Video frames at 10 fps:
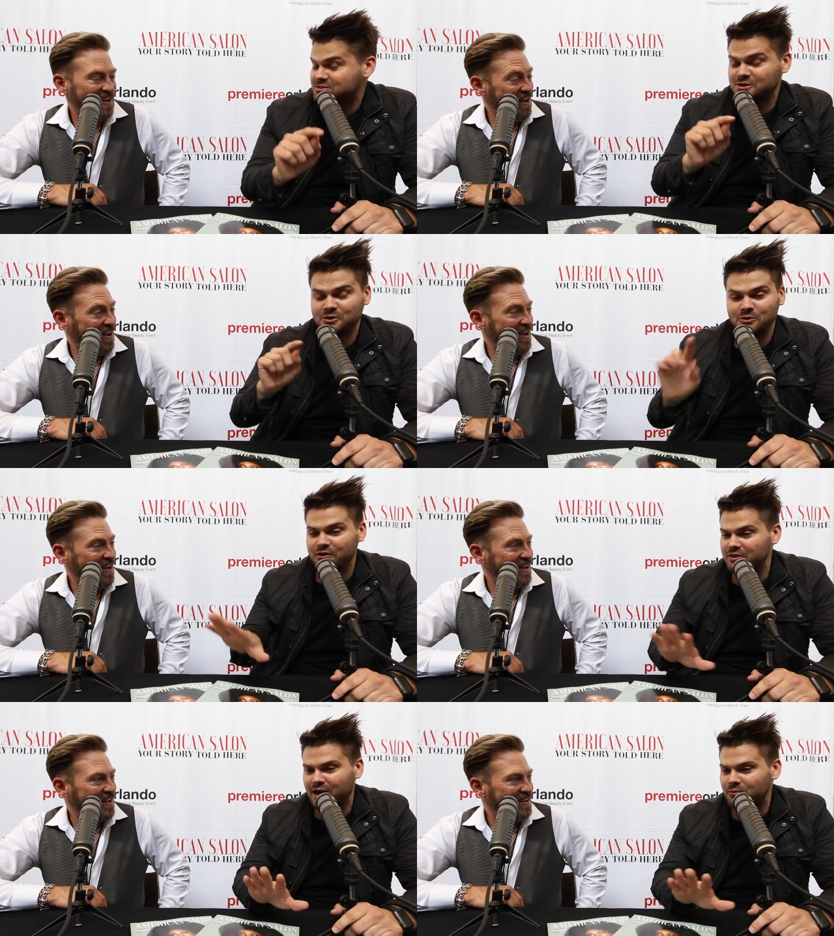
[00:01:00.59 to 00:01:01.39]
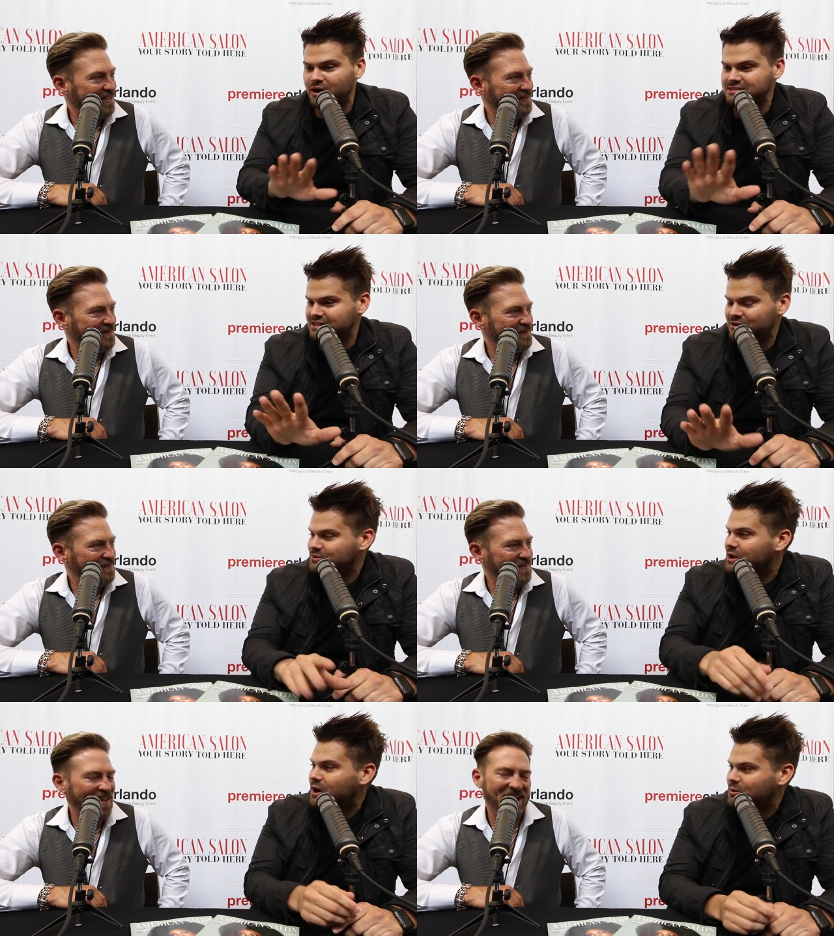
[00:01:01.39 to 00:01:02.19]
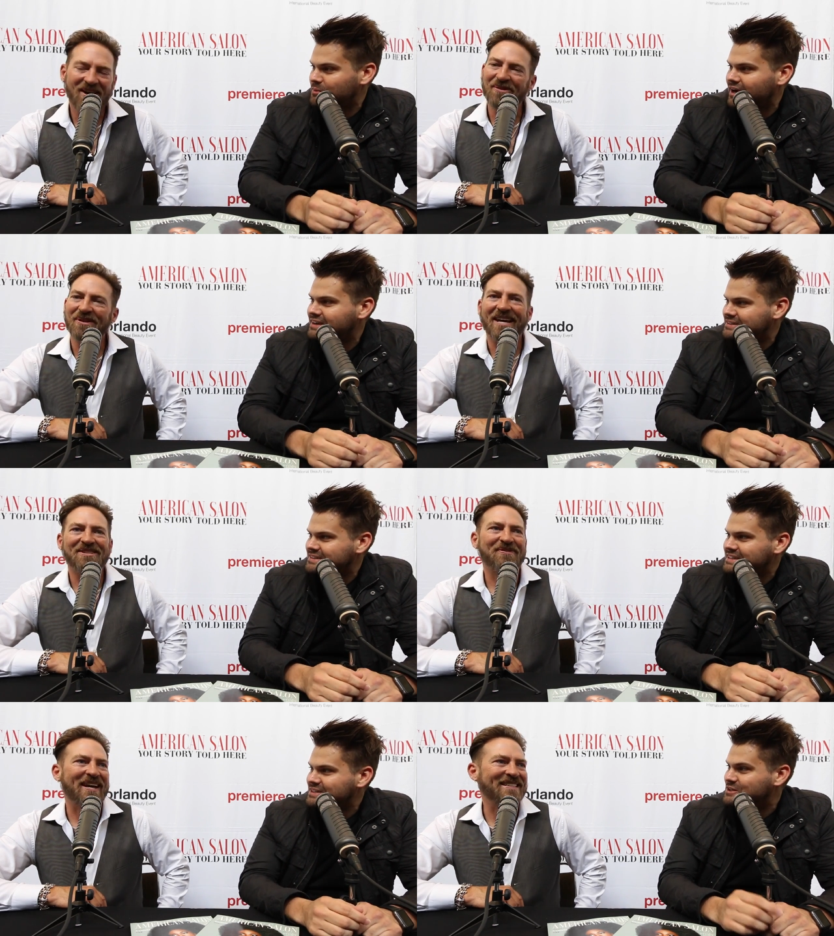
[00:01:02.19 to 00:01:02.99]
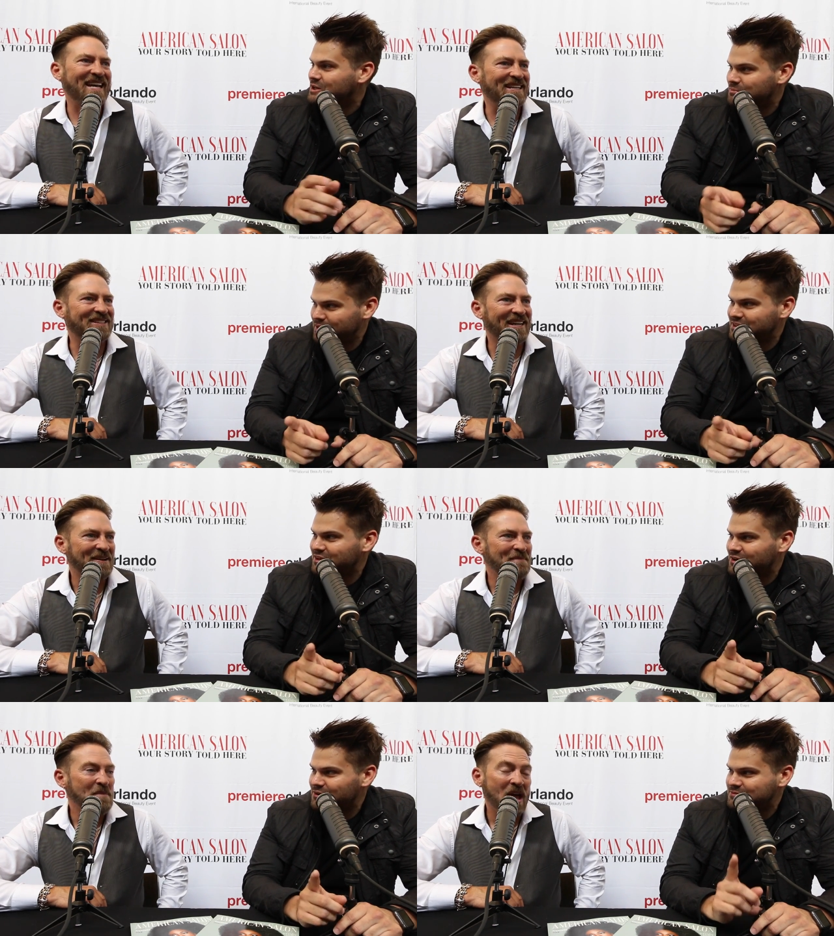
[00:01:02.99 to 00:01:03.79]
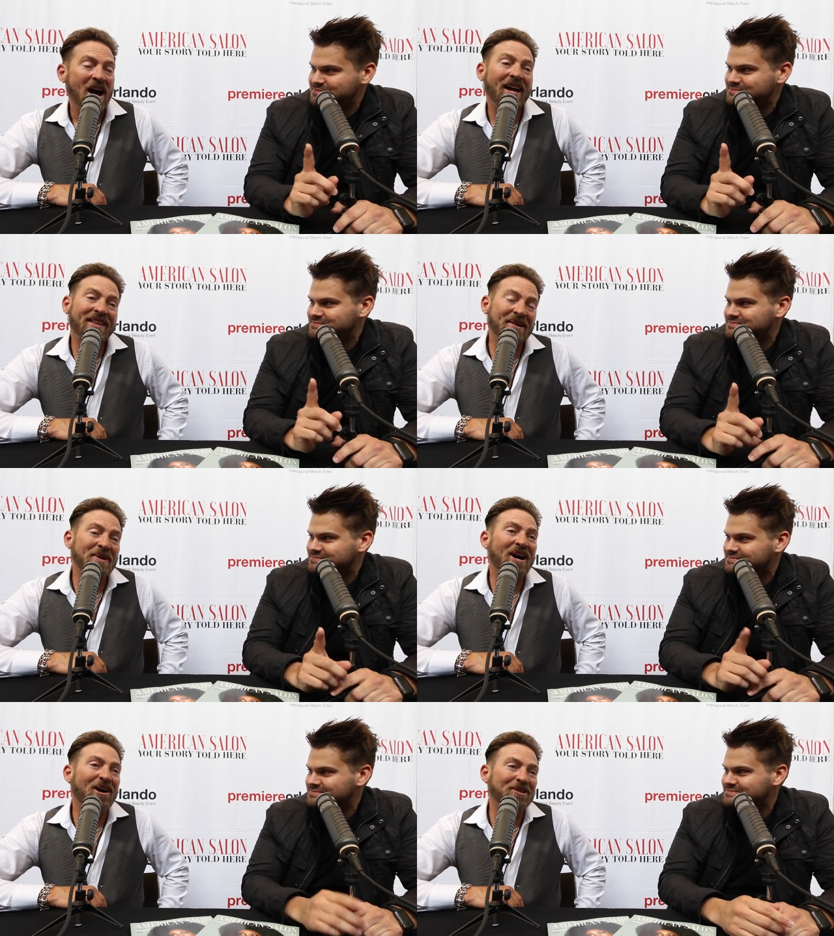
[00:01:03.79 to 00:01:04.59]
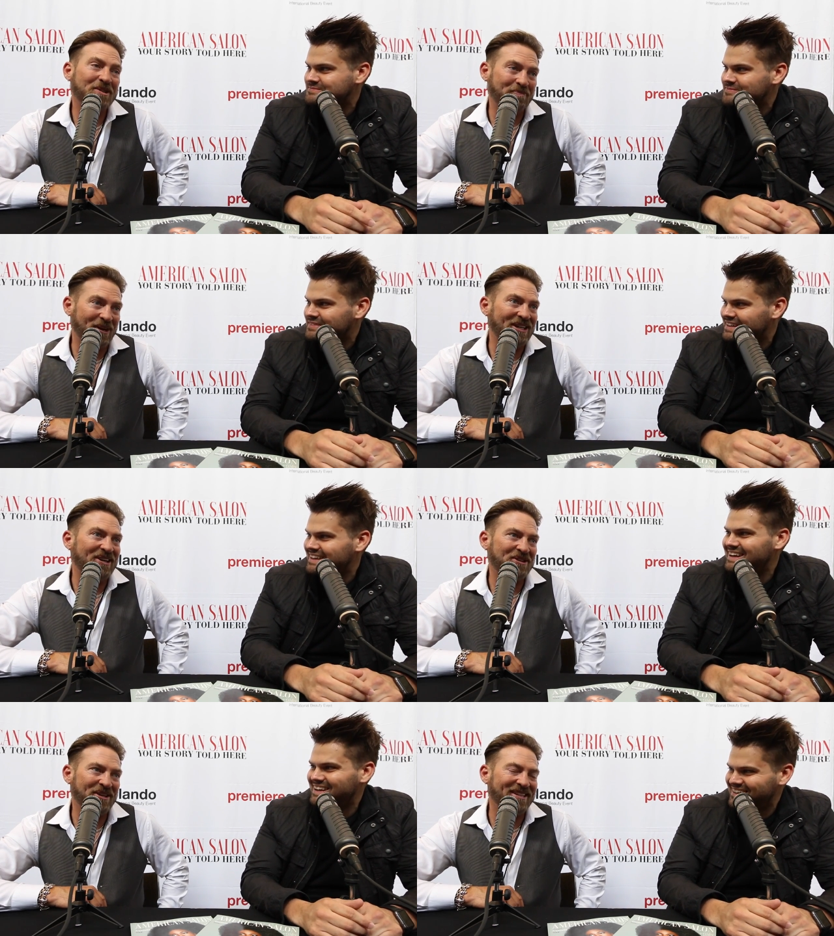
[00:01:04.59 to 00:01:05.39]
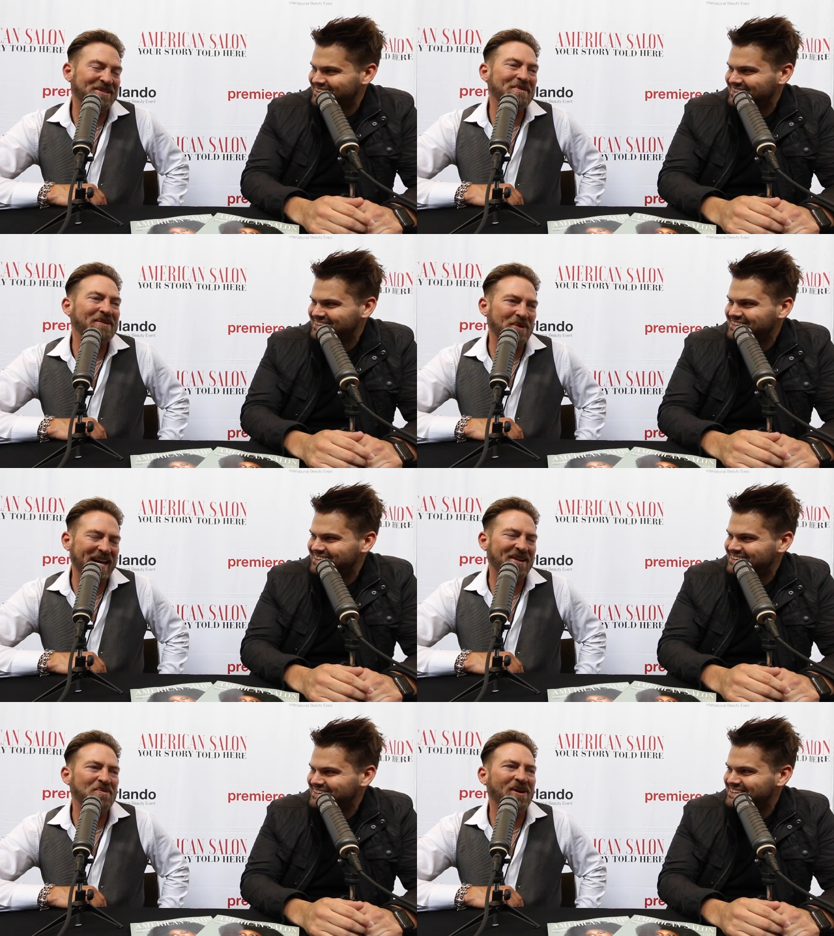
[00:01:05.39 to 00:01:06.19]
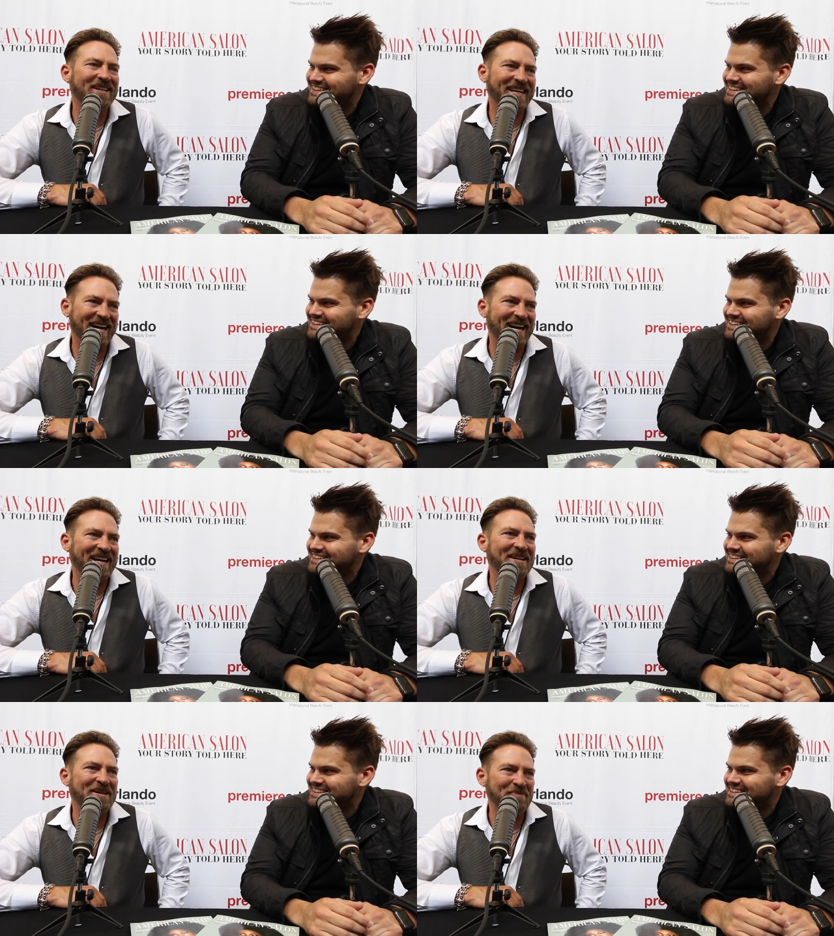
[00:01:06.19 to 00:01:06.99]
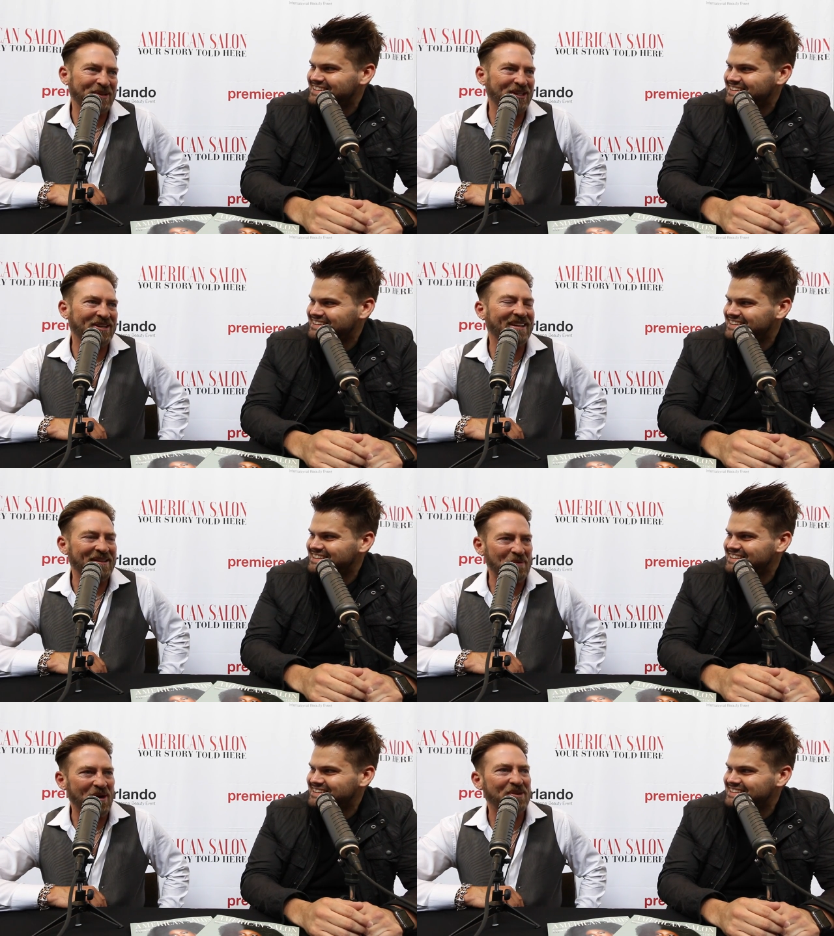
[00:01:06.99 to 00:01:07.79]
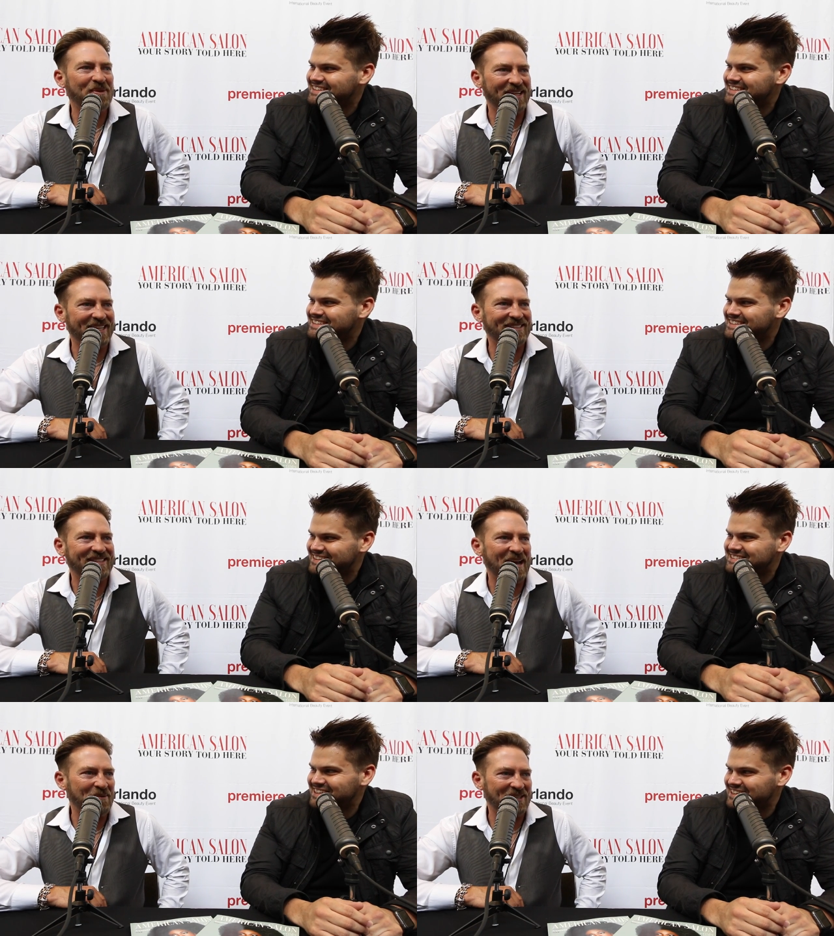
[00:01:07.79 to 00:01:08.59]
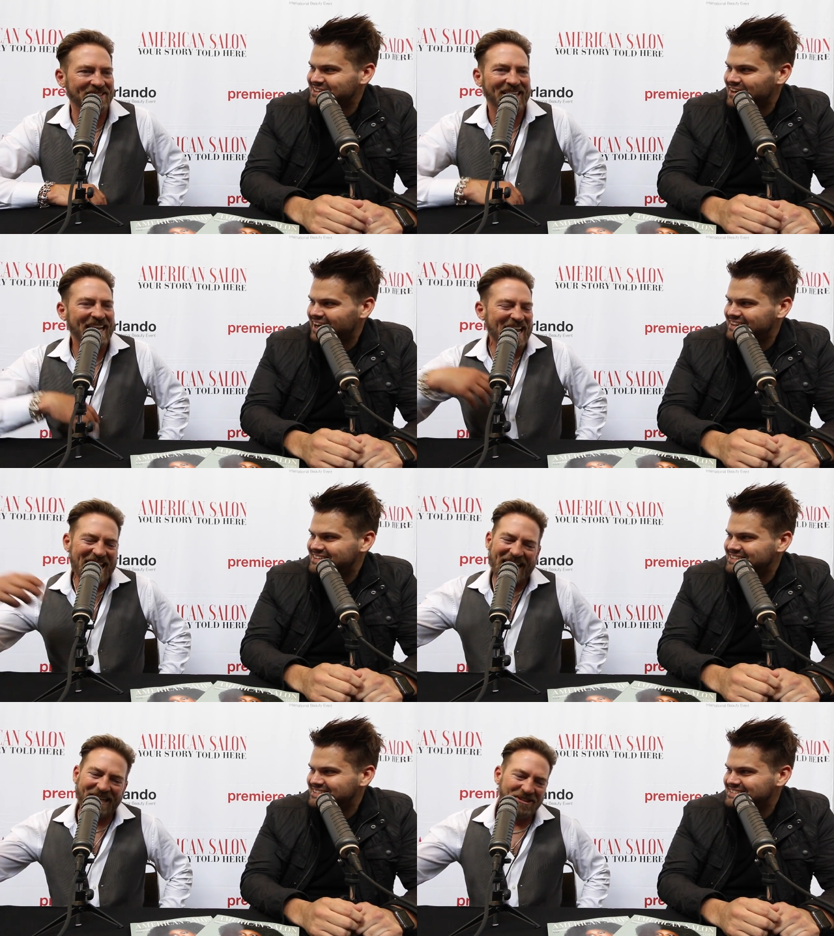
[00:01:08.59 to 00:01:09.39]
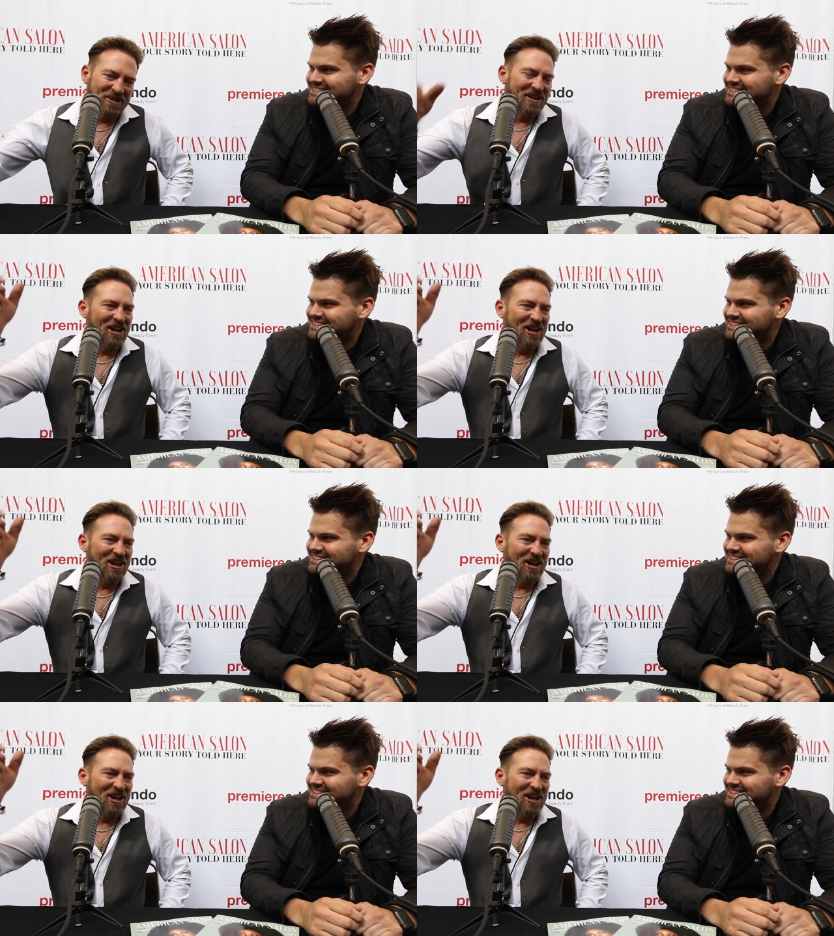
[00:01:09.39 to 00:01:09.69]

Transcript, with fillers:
Speaker 1: So whoever that was, I don't know. Oh, that's fantastic. Could have been you.
Speaker 2: I think we all spun our shears, but we had one guy in particular that worked with us. That, that was a lot. He'd do a